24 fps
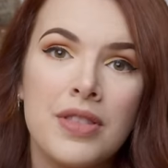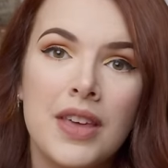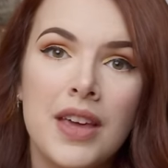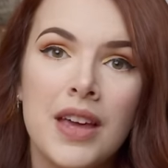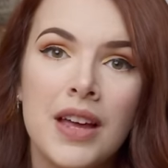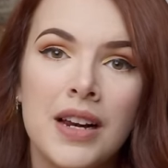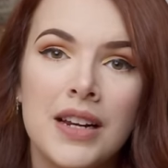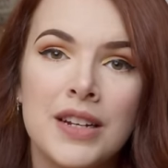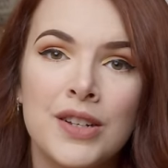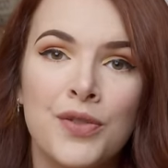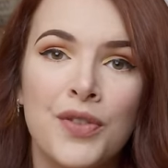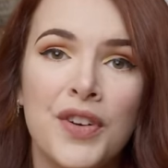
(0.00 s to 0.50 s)
the
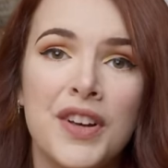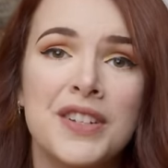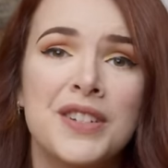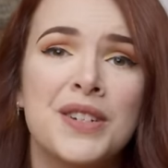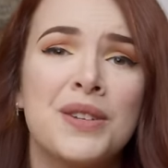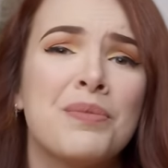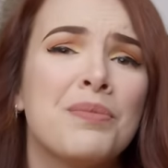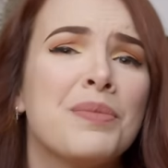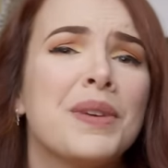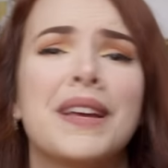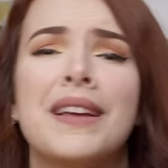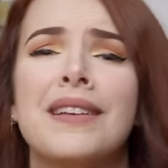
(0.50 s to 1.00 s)
English
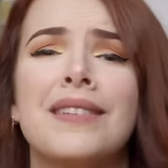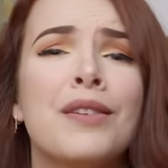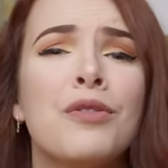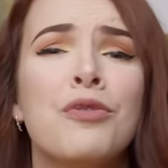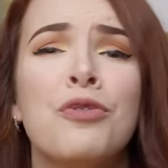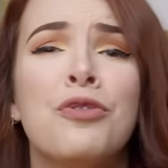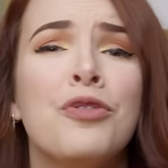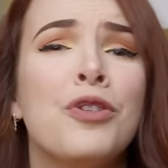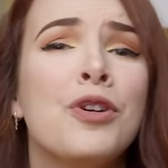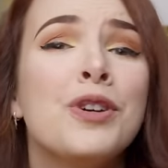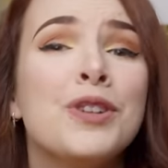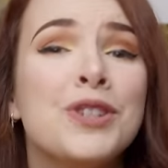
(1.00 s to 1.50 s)
version because
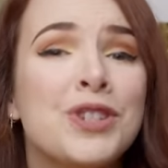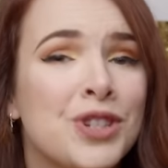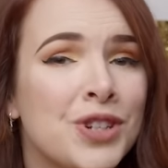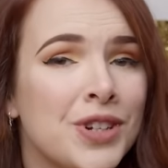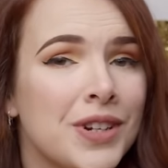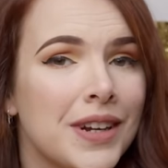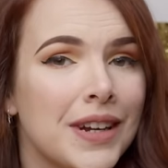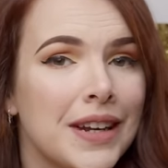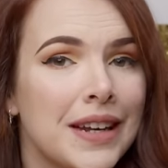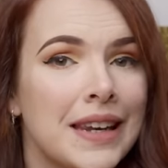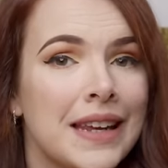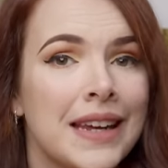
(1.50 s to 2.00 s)

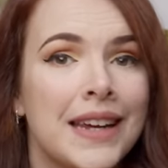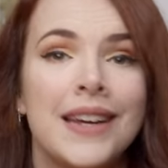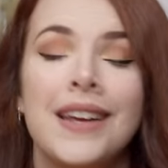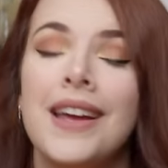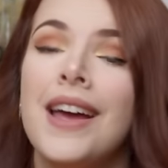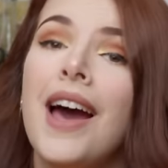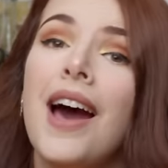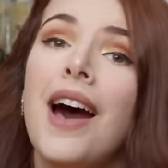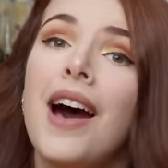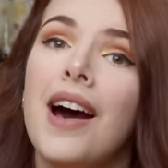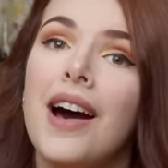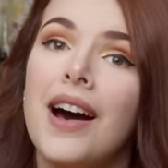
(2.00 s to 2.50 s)
unfortunately,
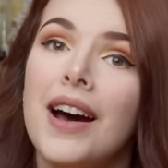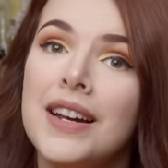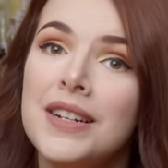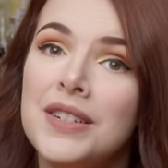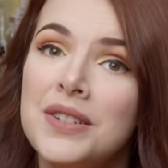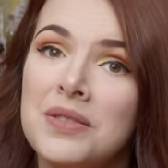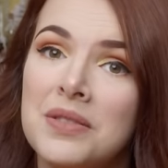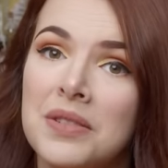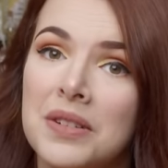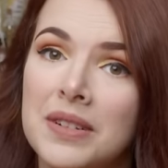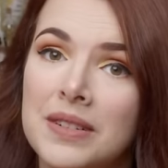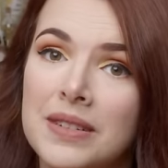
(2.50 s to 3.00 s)
I
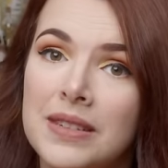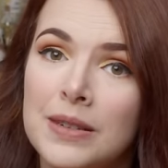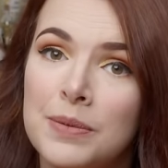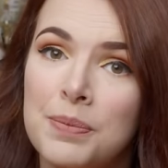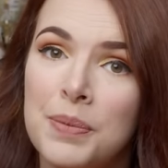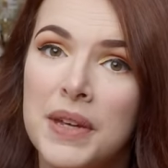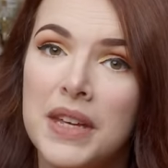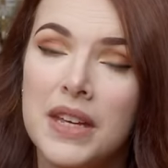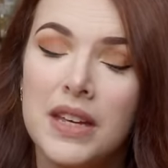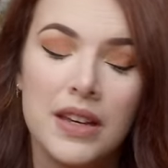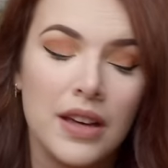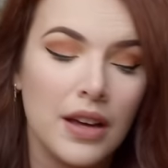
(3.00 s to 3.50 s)
do not
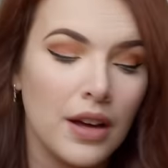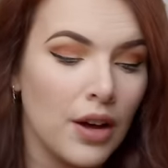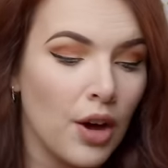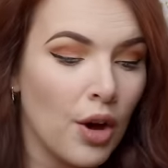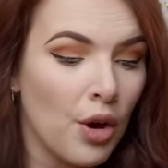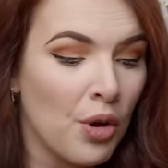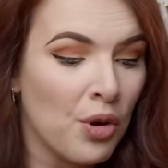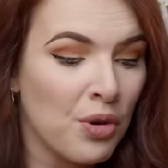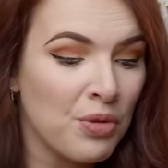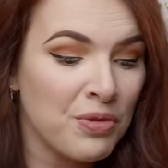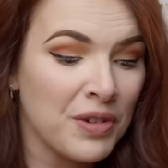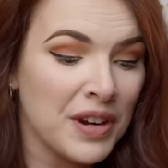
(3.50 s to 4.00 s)
speak
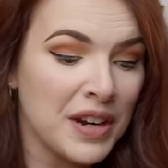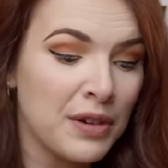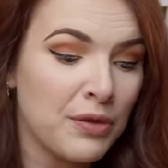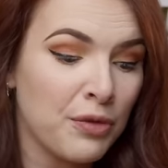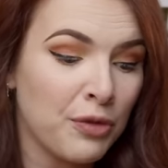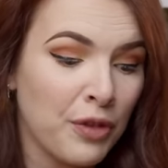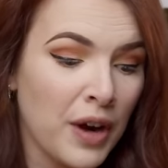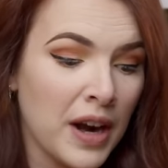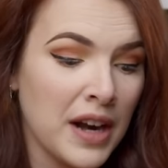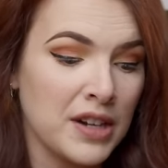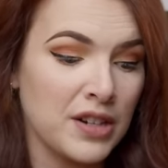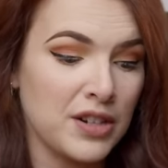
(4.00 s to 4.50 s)
or read
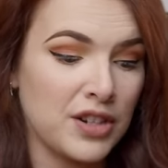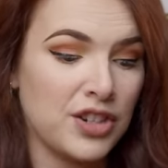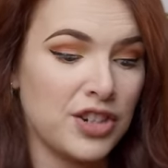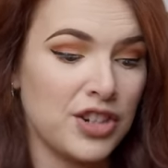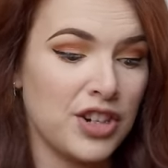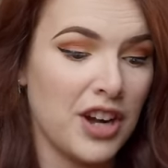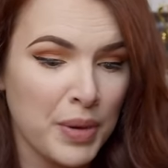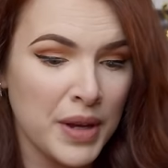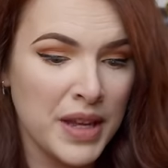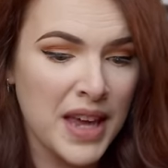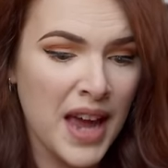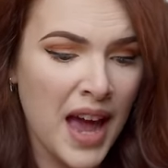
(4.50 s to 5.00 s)

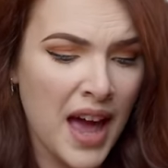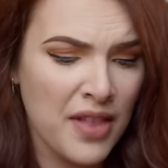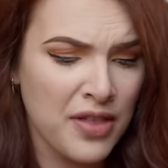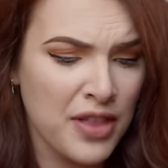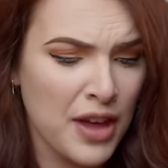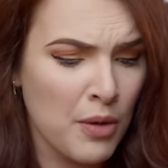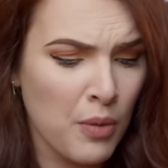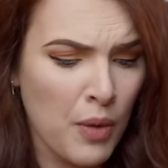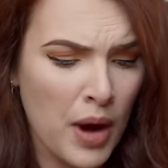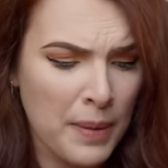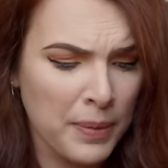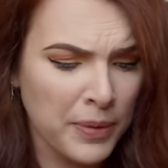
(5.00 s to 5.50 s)
French. But yeah,
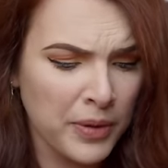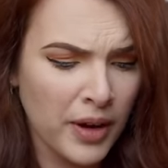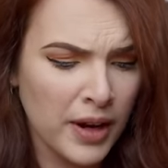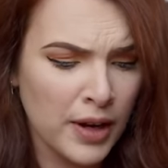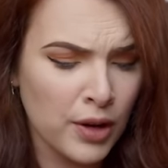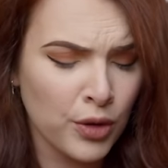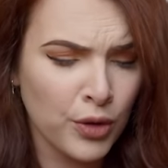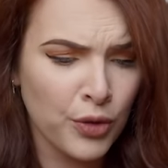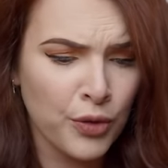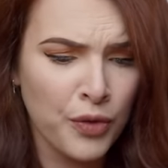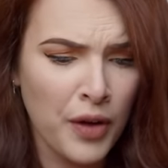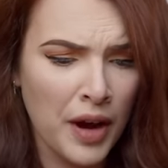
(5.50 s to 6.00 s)
their website
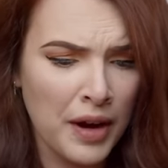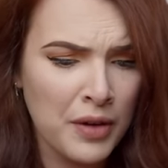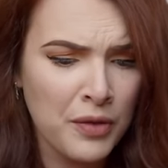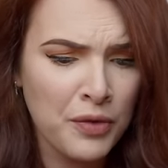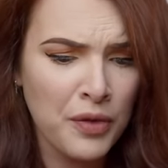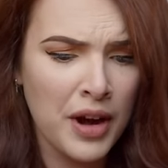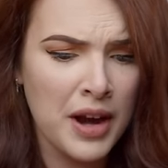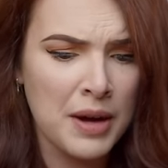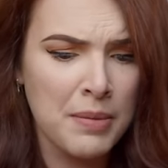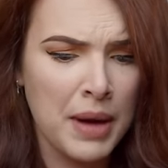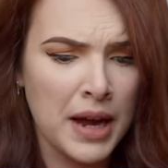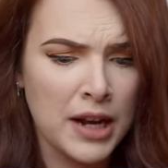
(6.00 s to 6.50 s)
looks very,
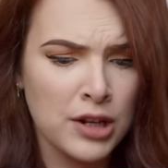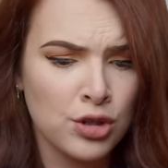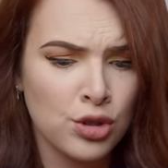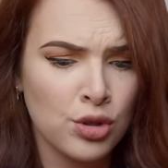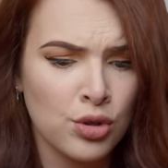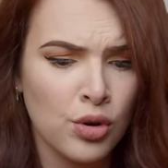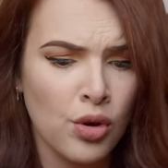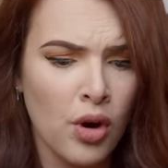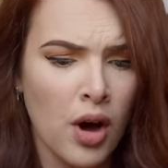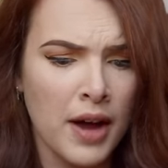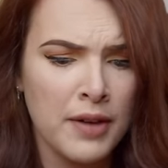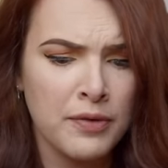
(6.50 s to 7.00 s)
very
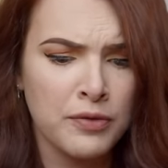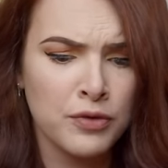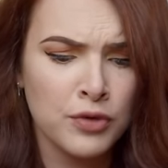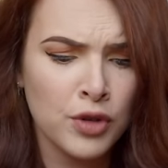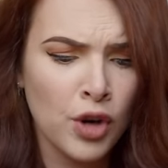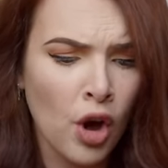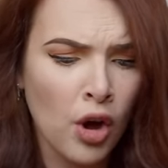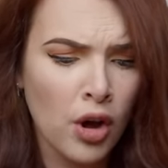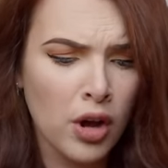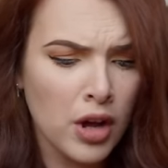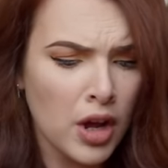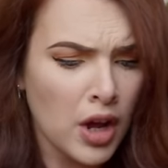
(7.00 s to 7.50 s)
magical. I've
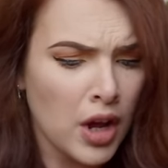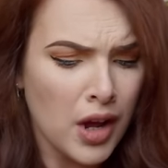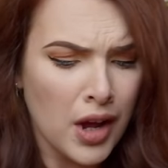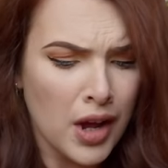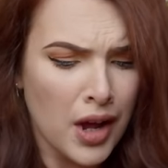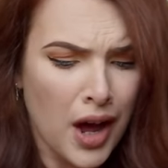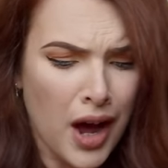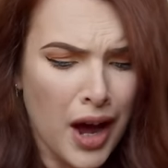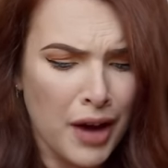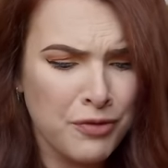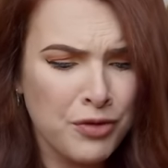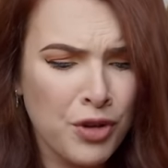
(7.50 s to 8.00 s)
not
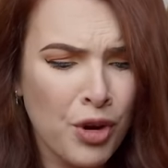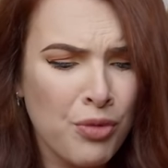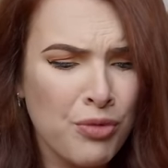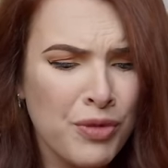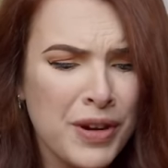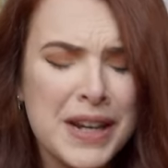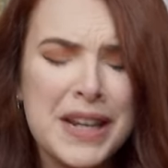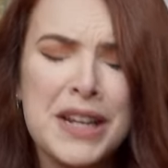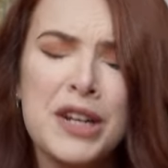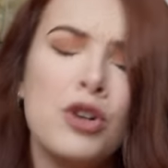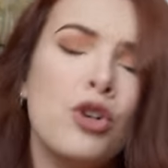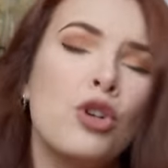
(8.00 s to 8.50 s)

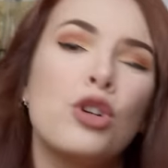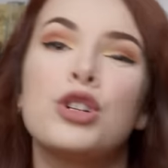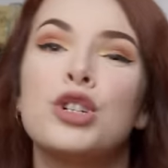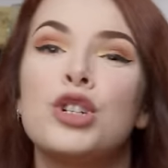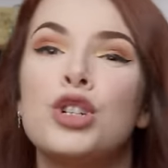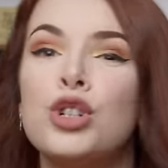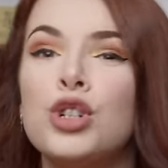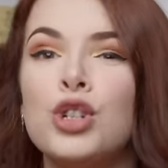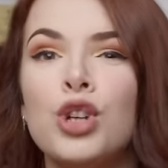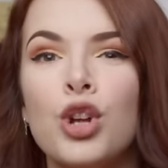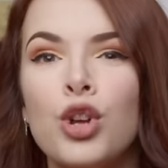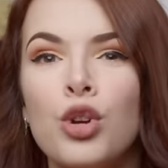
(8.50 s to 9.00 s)
really
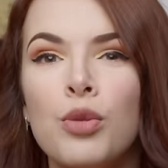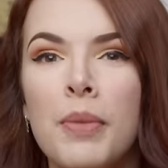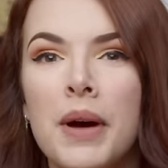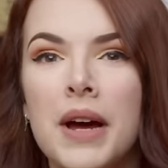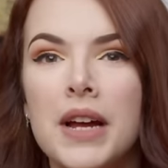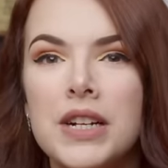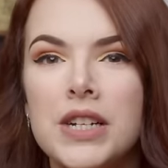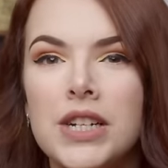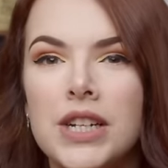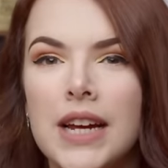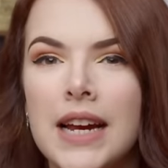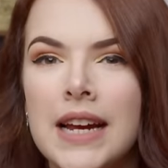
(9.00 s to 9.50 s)
looked too
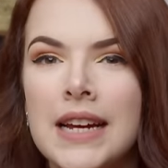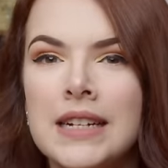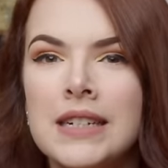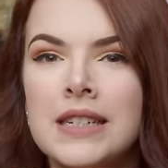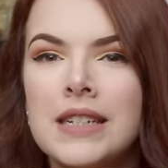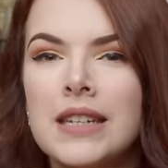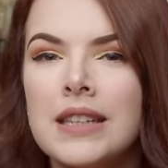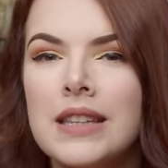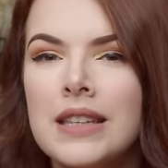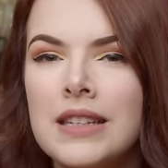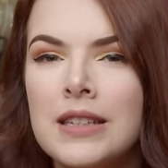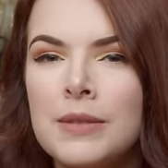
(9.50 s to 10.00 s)
much
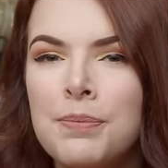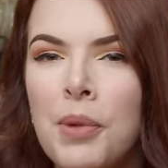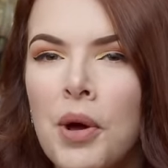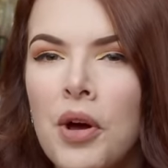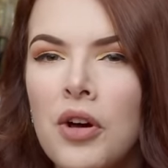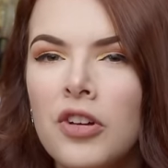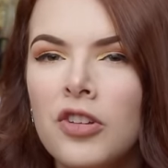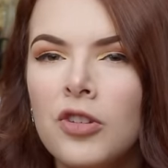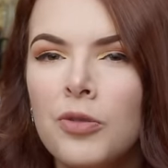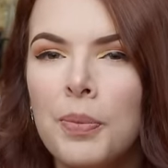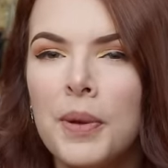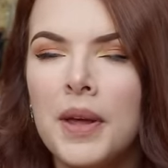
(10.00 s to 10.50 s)
into this
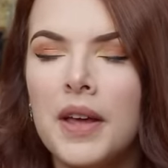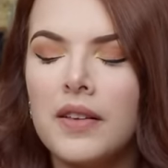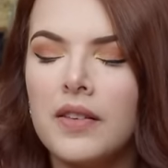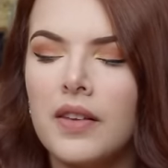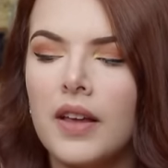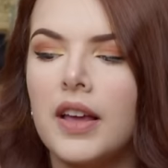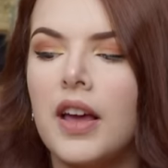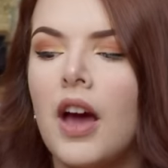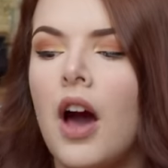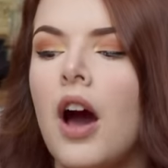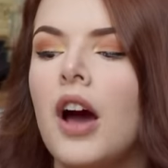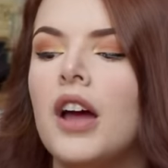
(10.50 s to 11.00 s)
box because
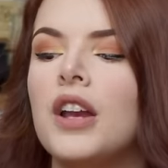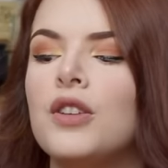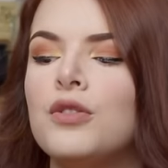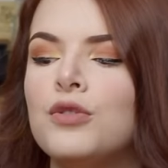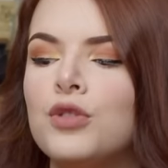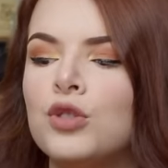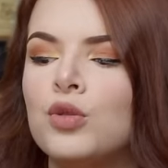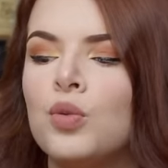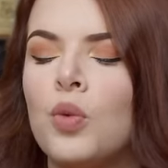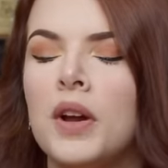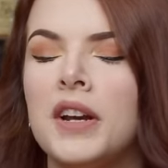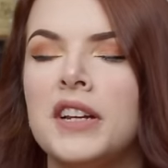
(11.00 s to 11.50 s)
I kind of
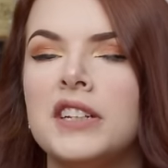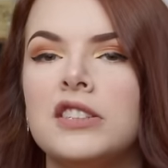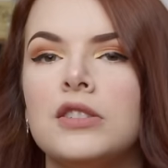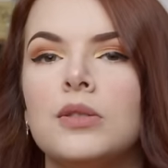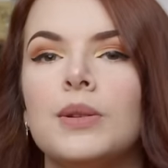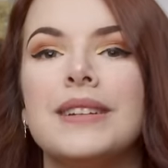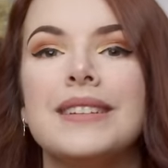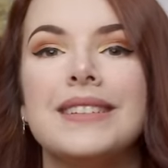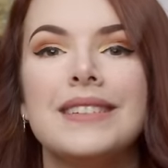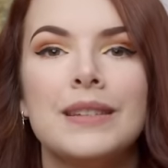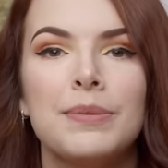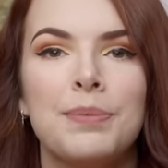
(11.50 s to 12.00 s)
just wanted
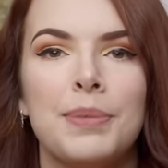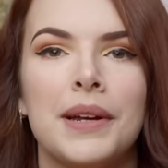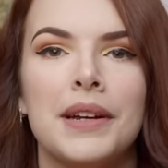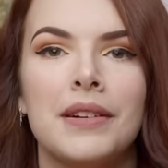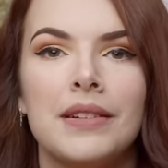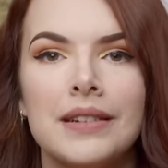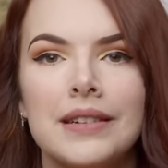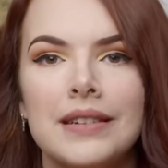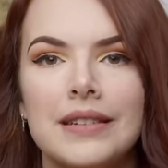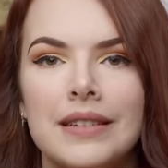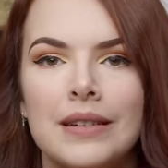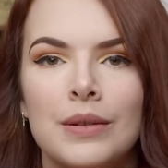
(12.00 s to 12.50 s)
to
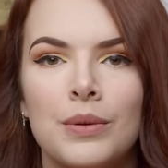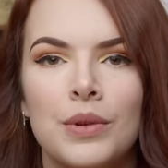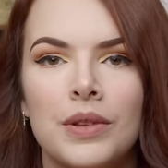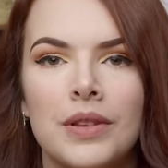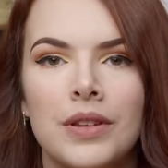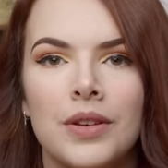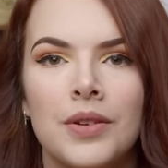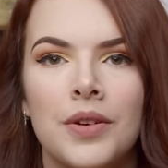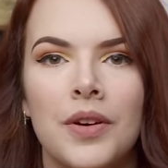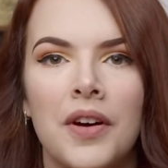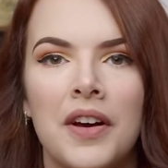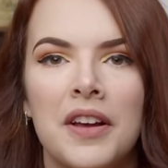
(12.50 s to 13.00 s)
experience it with
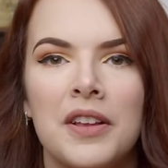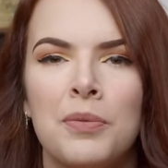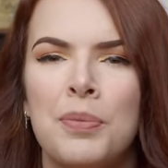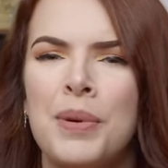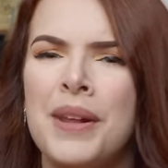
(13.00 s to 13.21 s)
you guys.